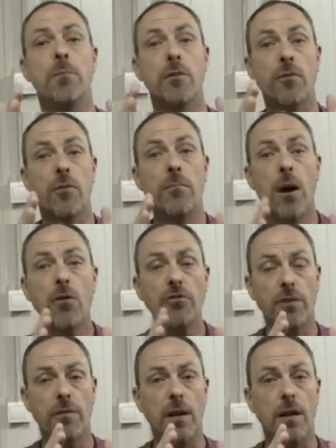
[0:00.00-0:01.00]
But for
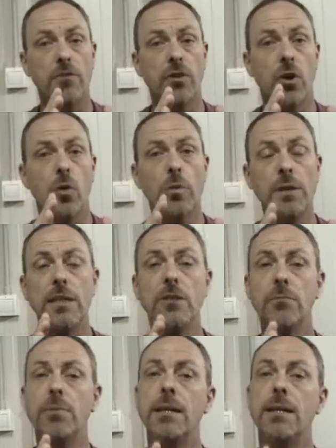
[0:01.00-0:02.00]
most of us, we need
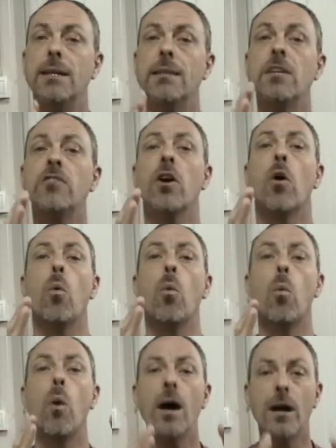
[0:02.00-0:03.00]
to be in this
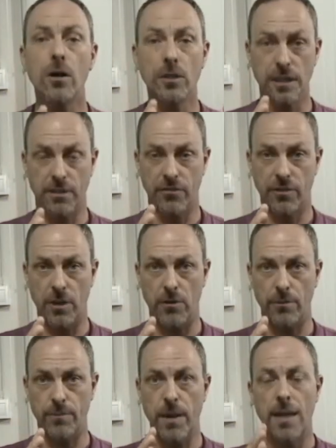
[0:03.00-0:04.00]
wellness zone.